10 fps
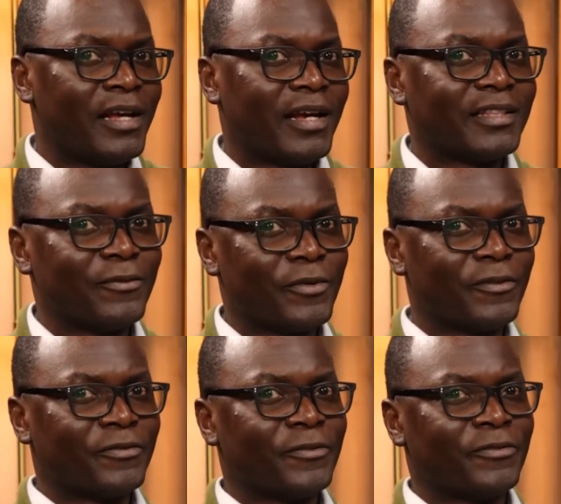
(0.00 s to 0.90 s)
I think one
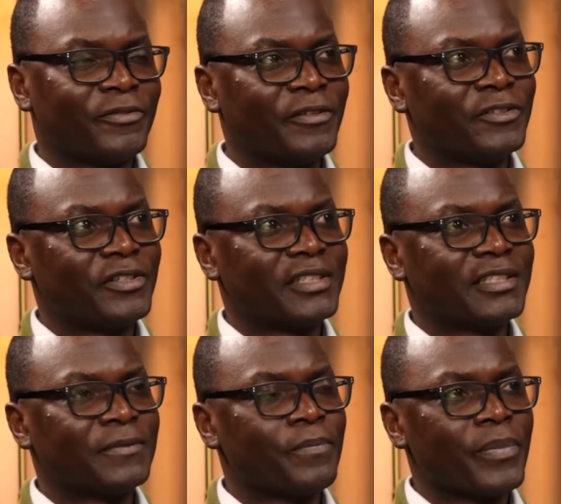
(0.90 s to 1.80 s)
of the very
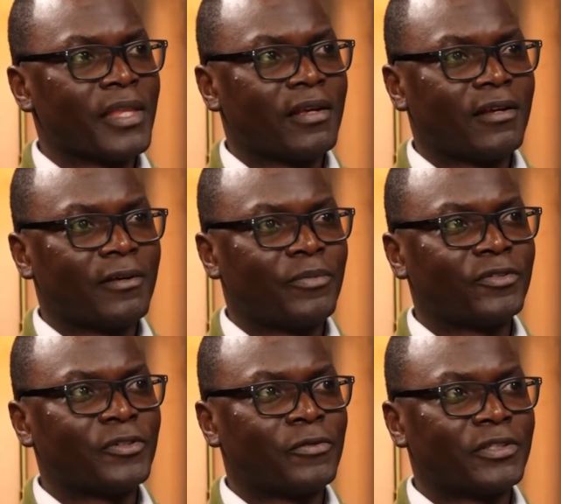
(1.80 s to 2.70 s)
interesting
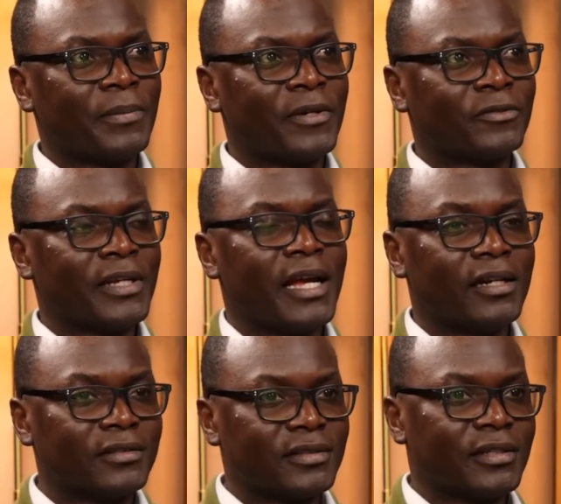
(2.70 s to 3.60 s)
project was about
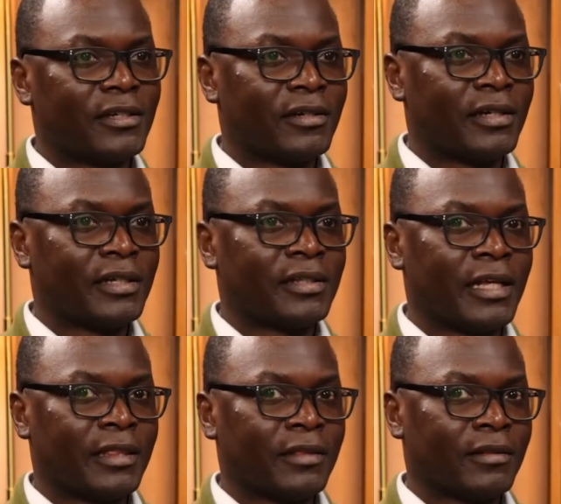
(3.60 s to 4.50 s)
health
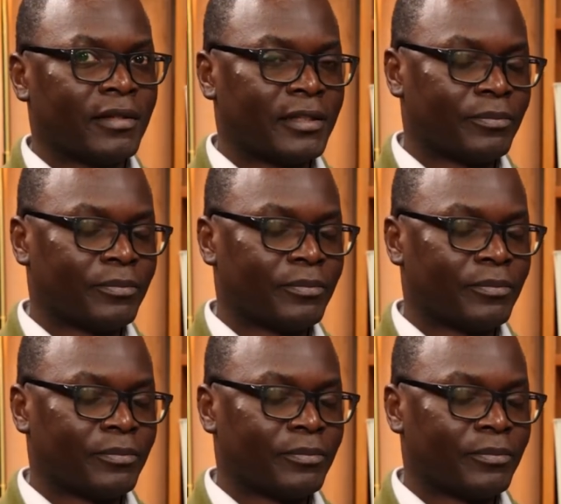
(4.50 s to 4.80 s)
and